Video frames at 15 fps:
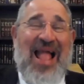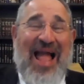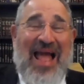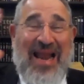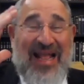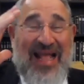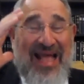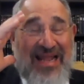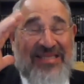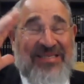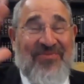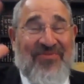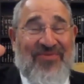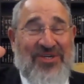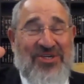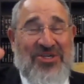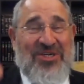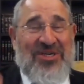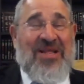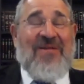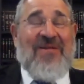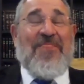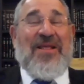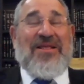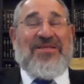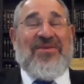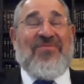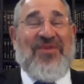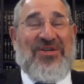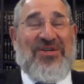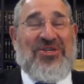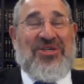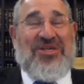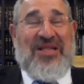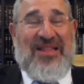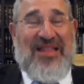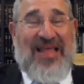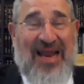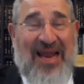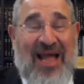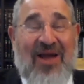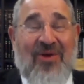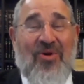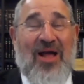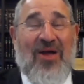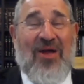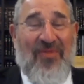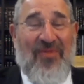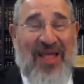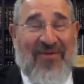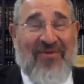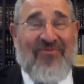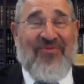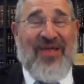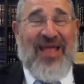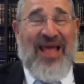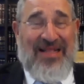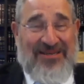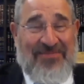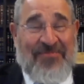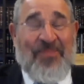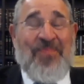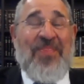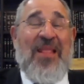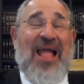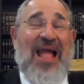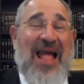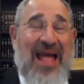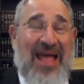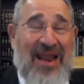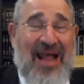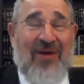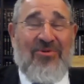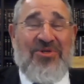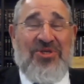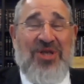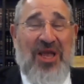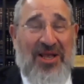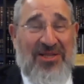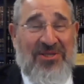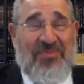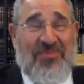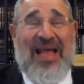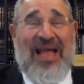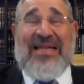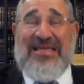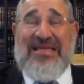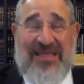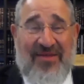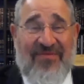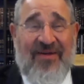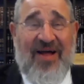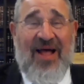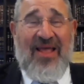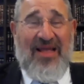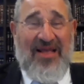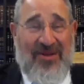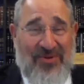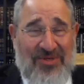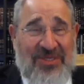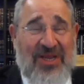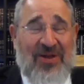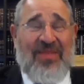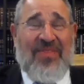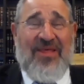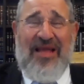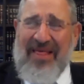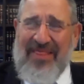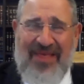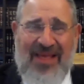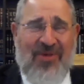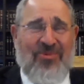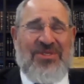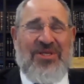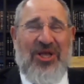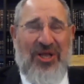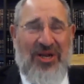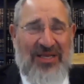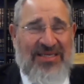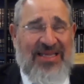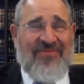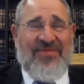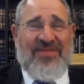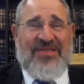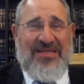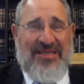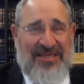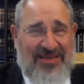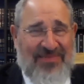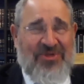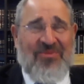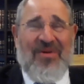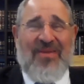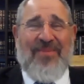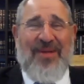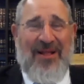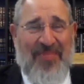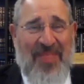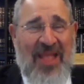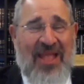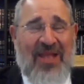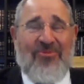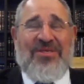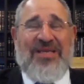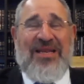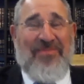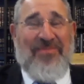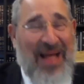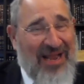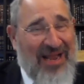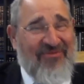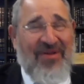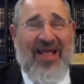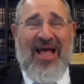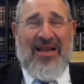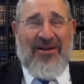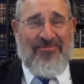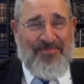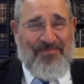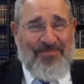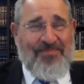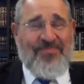And it's a vision that I will never forget. And I was zeicher to be at his levaya also. I think it was the early 70s, I seem to remember. It was in Beit Vegan.